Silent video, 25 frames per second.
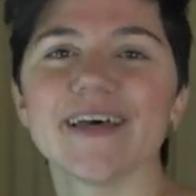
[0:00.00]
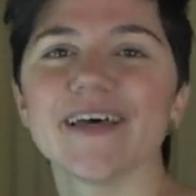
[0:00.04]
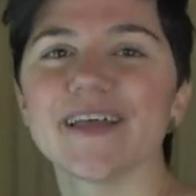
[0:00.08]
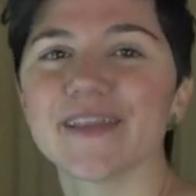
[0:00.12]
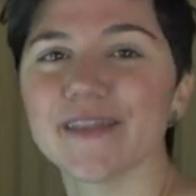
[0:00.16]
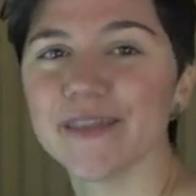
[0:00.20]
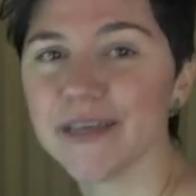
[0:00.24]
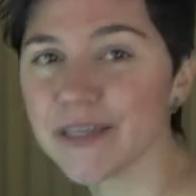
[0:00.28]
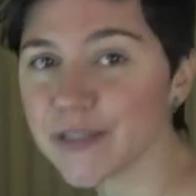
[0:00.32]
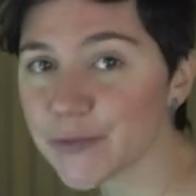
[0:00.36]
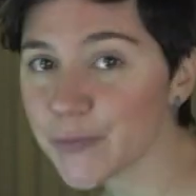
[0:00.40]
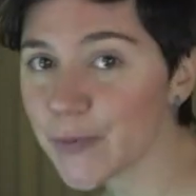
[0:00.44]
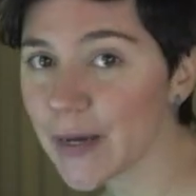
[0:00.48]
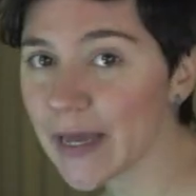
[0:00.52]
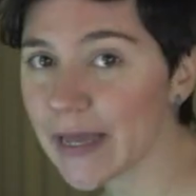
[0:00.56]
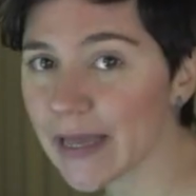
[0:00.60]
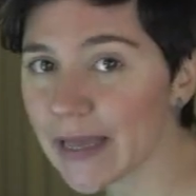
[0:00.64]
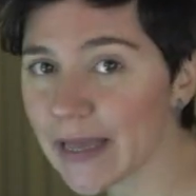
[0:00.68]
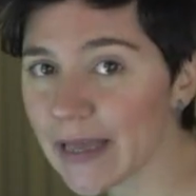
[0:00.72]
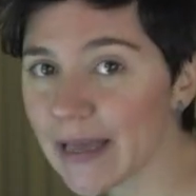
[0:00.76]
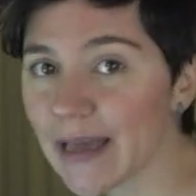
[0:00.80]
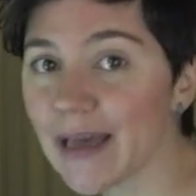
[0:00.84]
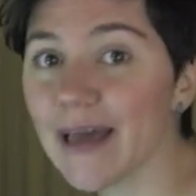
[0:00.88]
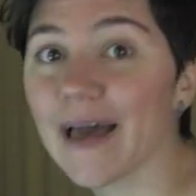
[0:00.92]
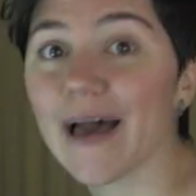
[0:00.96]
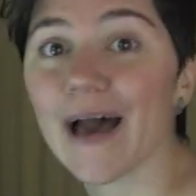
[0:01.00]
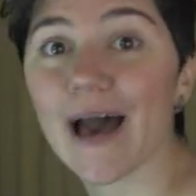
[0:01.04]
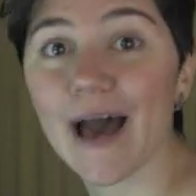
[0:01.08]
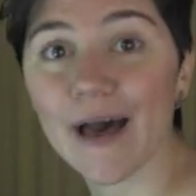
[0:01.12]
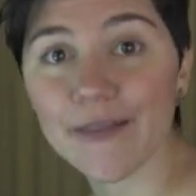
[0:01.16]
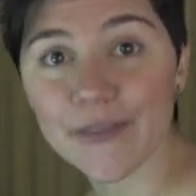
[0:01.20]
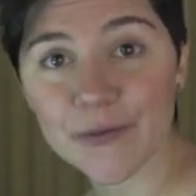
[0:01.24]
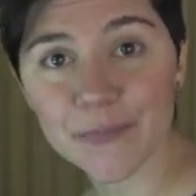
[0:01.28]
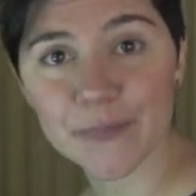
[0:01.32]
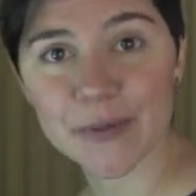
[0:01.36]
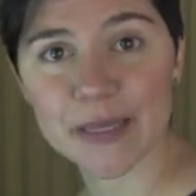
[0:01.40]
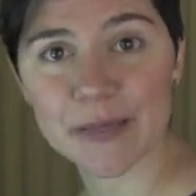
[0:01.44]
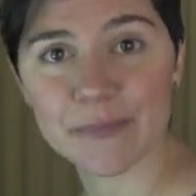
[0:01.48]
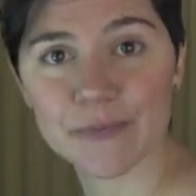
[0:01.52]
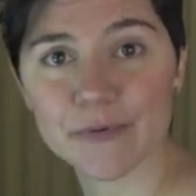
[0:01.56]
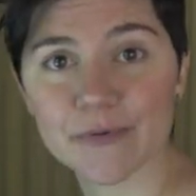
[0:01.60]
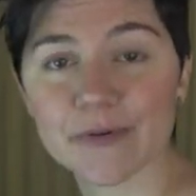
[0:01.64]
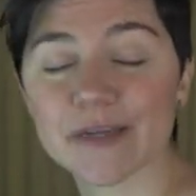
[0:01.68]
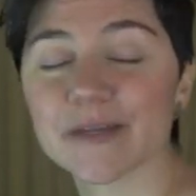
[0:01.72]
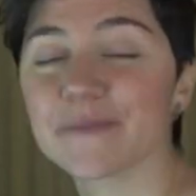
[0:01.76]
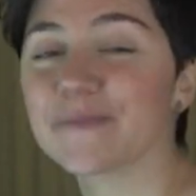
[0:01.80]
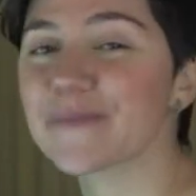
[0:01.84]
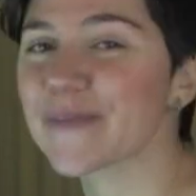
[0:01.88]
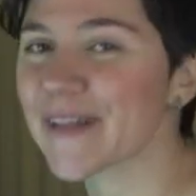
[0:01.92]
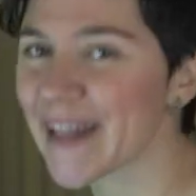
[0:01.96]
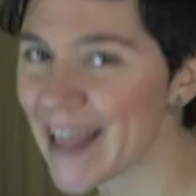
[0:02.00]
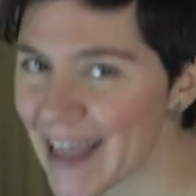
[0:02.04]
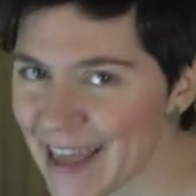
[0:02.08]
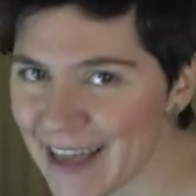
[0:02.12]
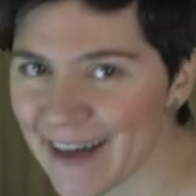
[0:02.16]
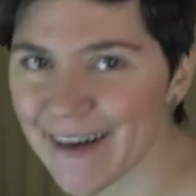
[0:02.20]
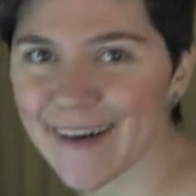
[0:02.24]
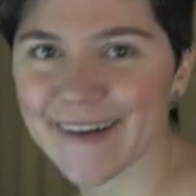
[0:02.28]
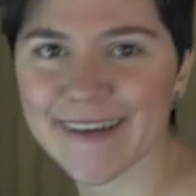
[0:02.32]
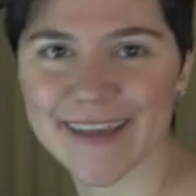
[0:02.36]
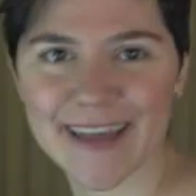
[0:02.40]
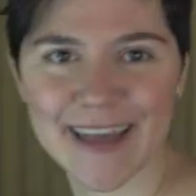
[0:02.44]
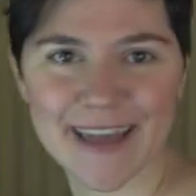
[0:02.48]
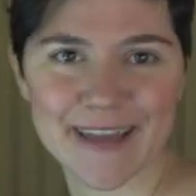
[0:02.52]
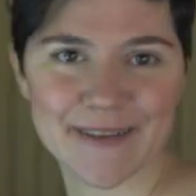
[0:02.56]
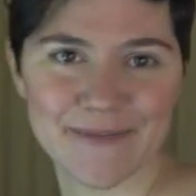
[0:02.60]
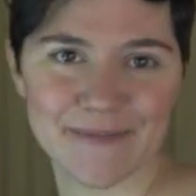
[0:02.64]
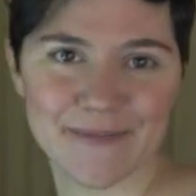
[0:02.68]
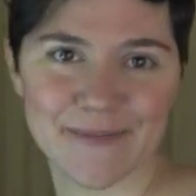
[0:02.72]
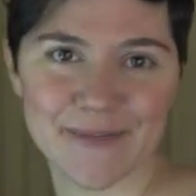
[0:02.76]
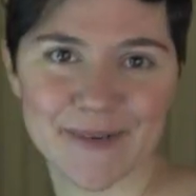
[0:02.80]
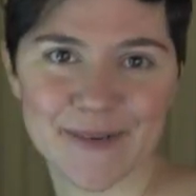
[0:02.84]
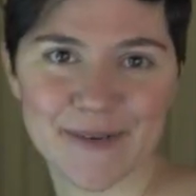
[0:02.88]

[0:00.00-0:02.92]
This way, other people can play our game,